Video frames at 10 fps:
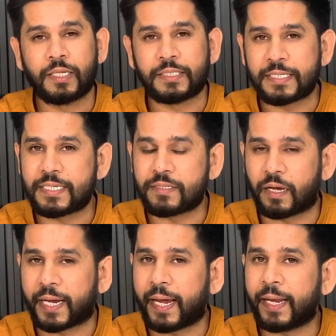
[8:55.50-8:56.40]
This is
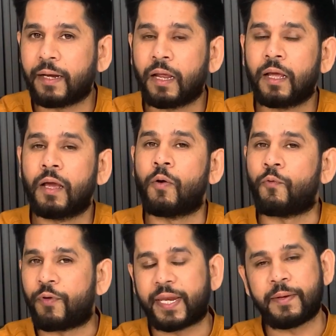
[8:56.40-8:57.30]
again
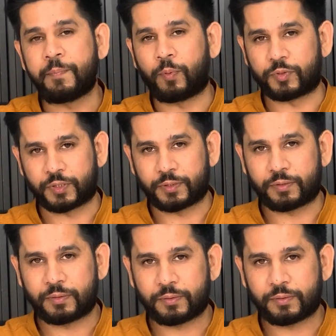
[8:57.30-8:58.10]
very important.